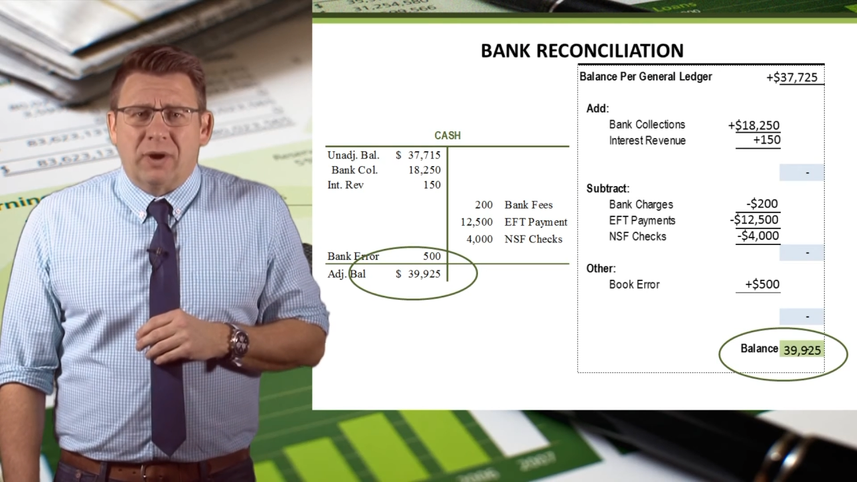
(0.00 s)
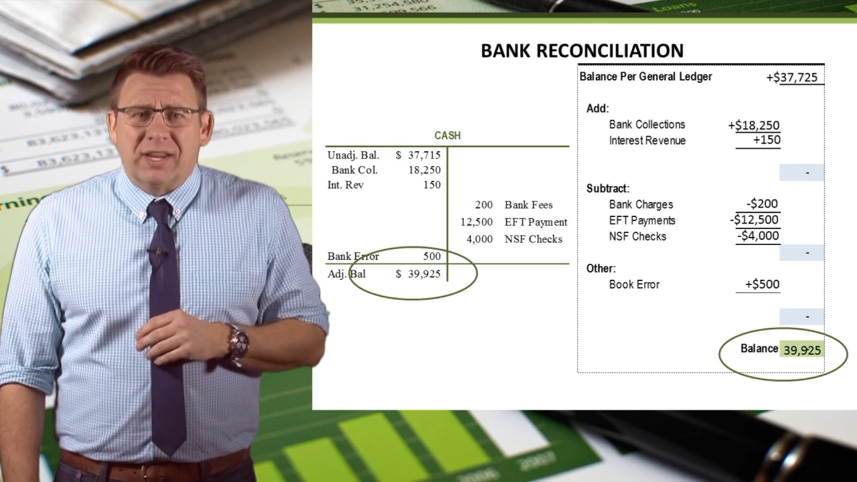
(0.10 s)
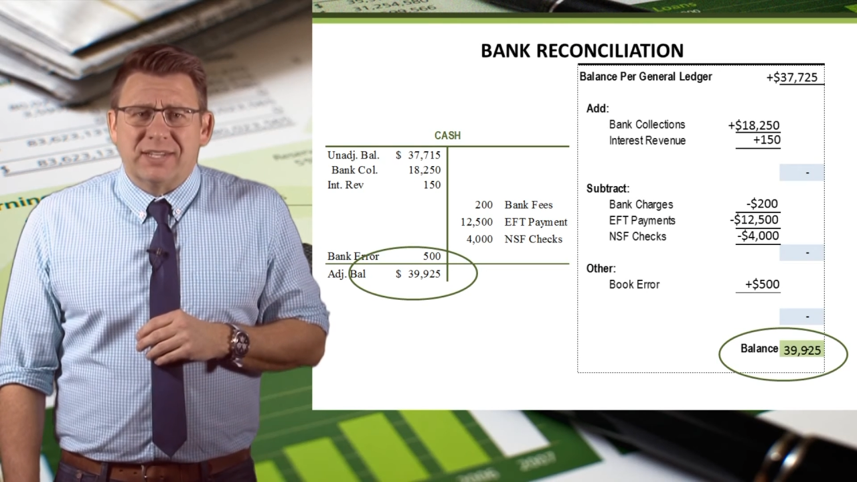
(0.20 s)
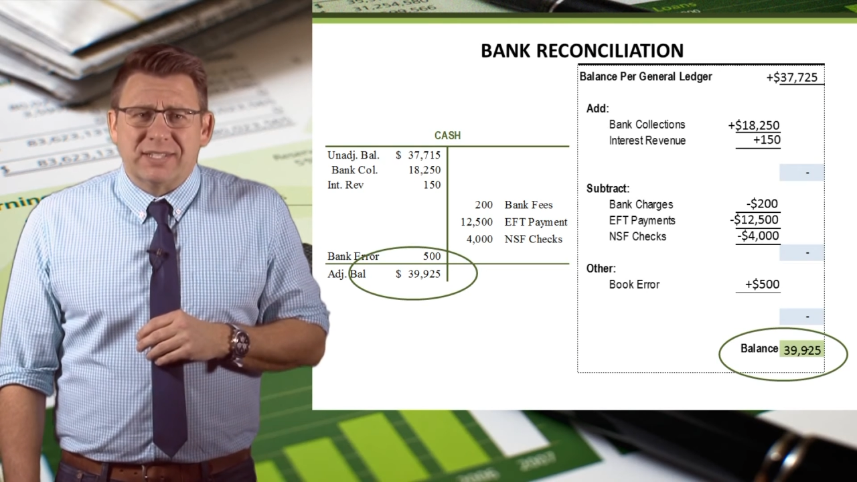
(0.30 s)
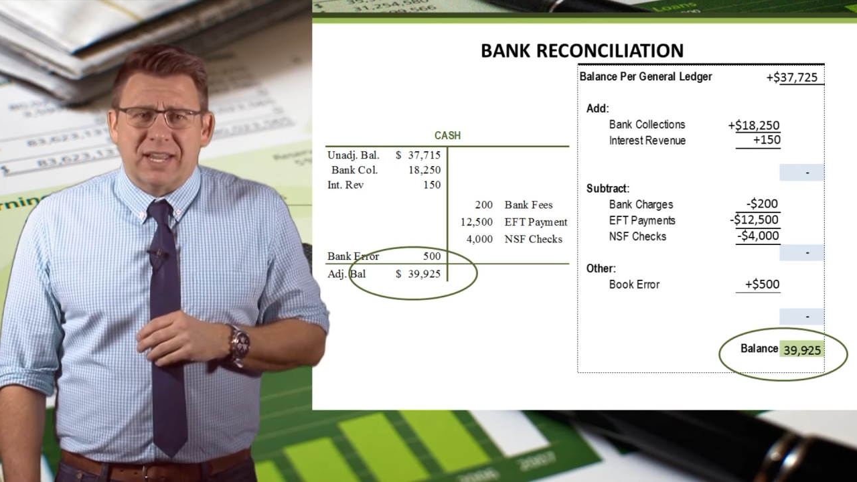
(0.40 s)

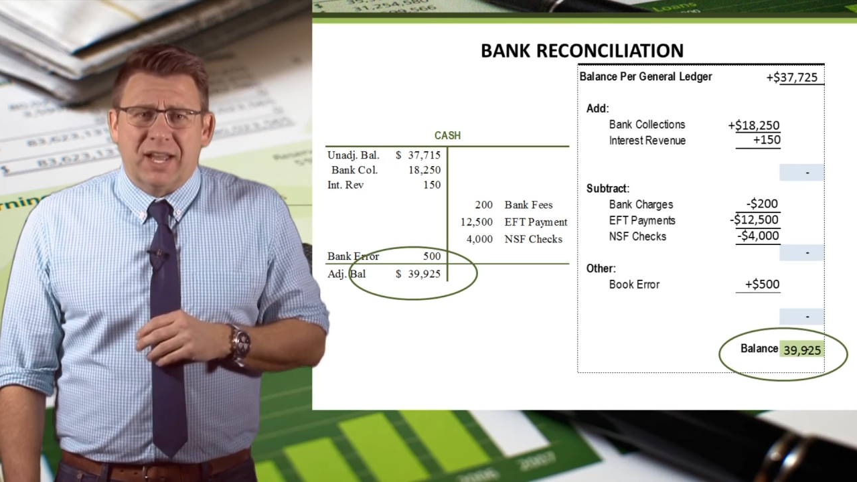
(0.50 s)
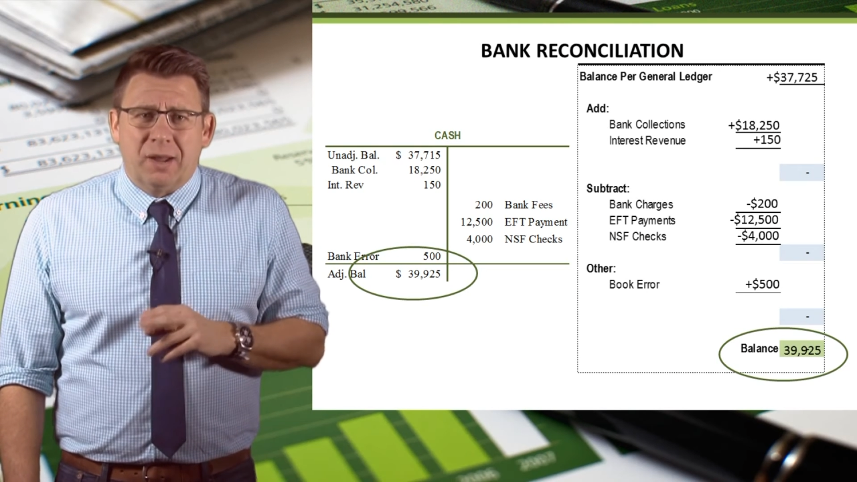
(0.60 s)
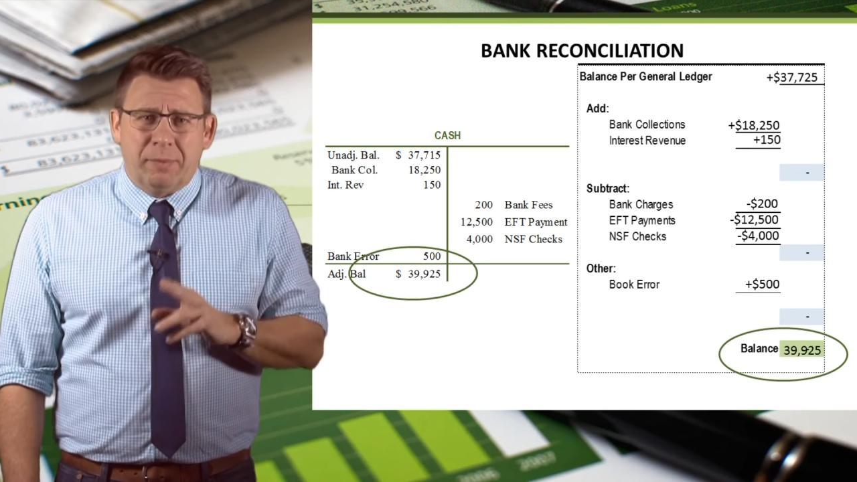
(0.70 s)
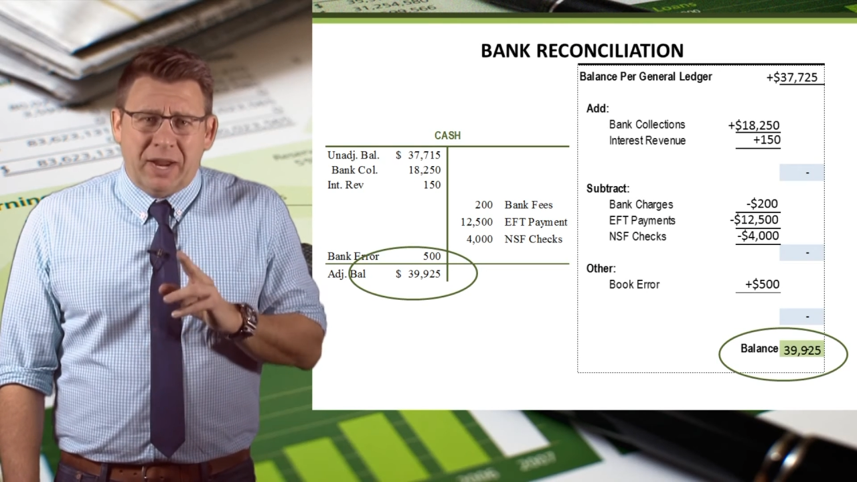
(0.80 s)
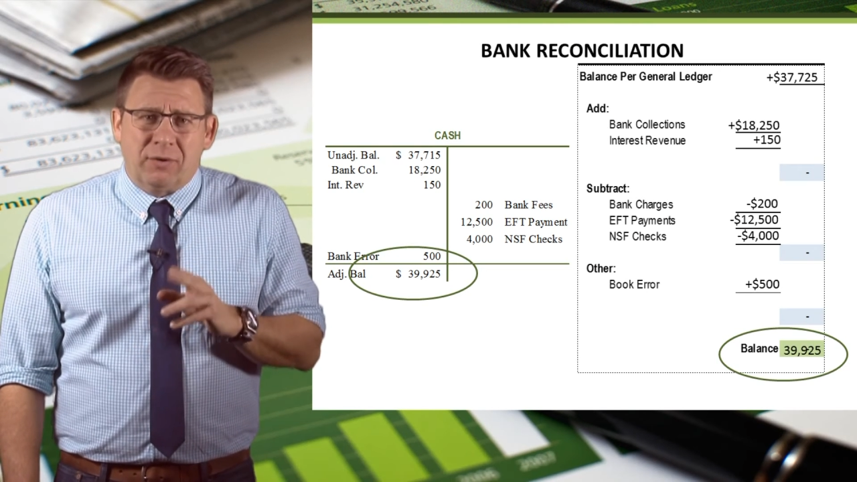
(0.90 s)

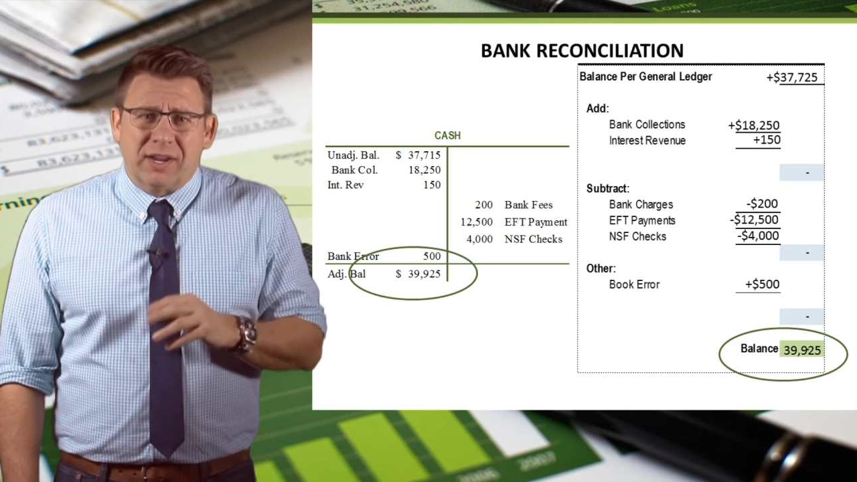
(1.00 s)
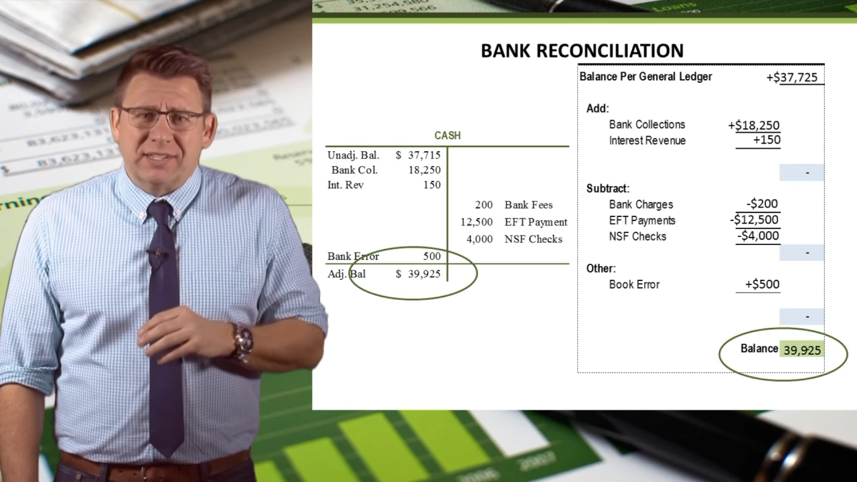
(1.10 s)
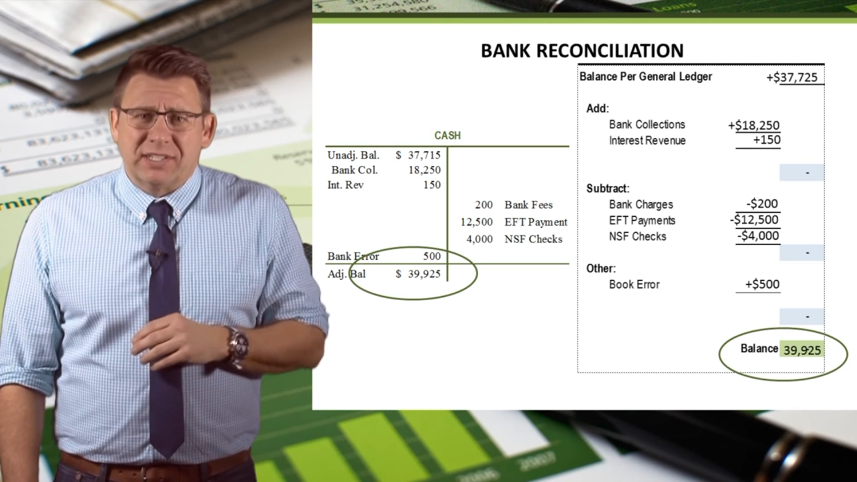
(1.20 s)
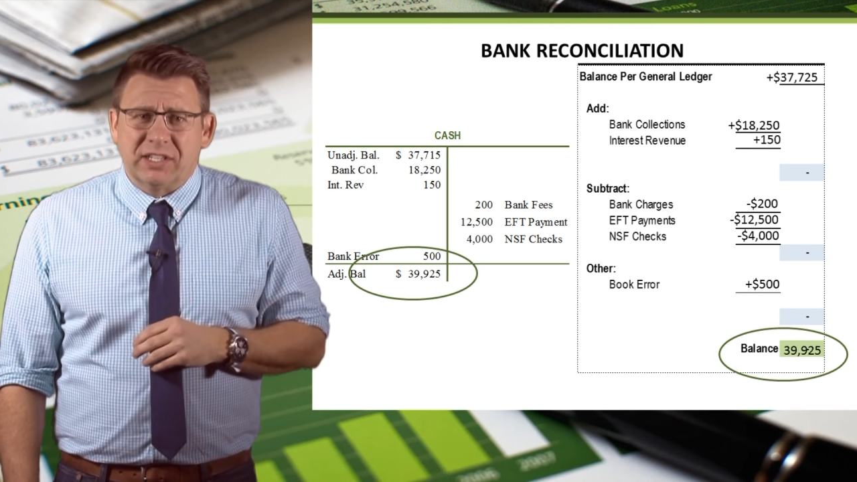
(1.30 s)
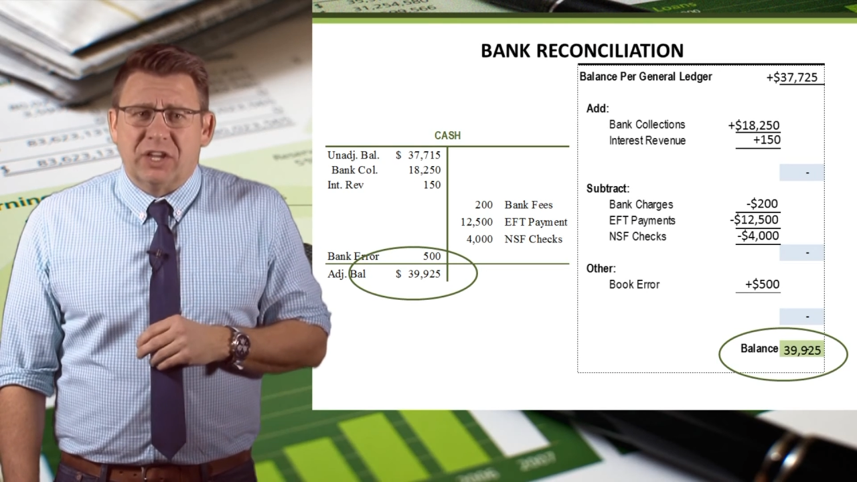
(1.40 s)

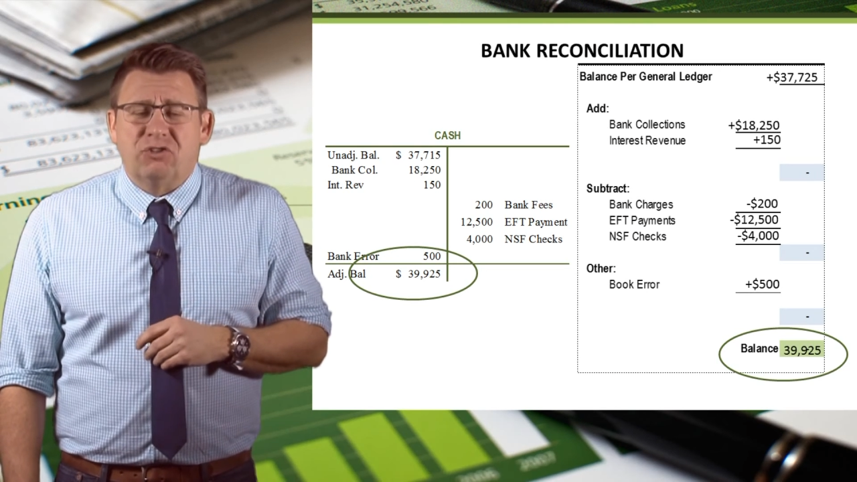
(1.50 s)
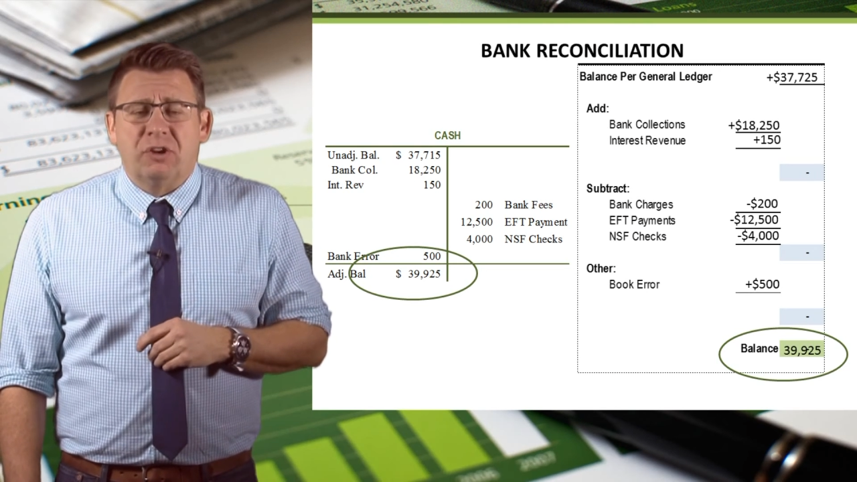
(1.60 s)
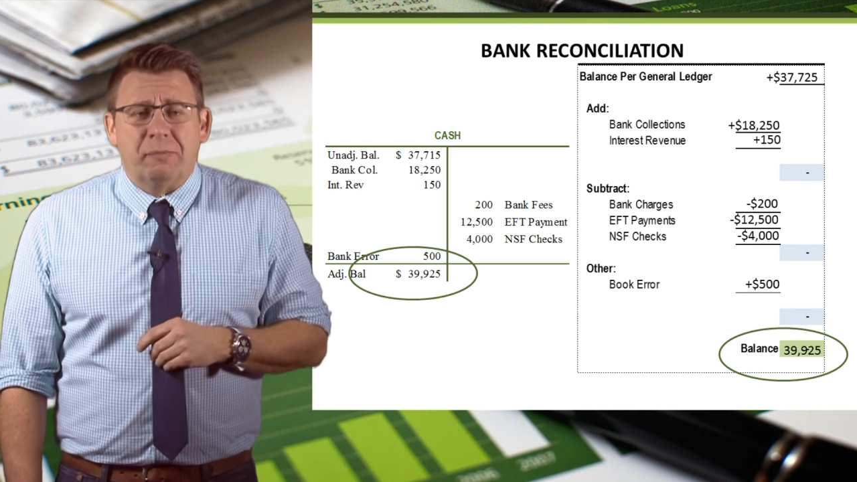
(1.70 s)
reconciliation